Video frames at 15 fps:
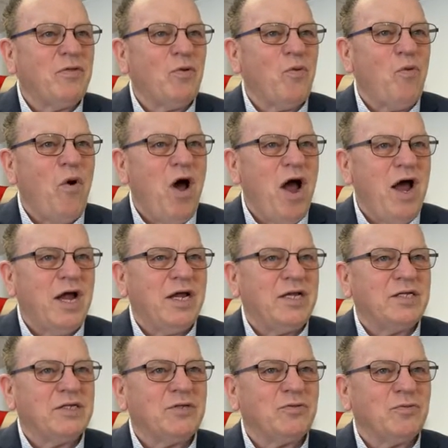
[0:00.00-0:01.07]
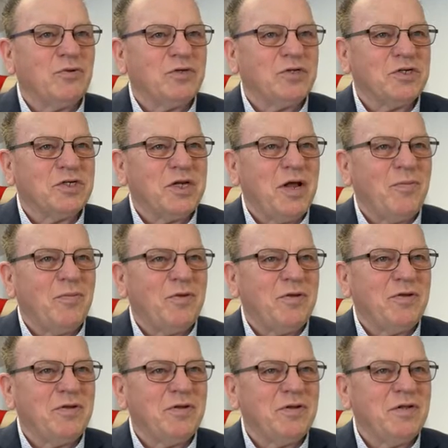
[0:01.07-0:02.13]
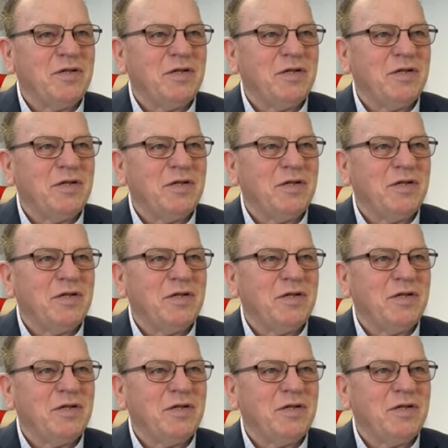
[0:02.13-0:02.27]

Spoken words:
the wise will stumble.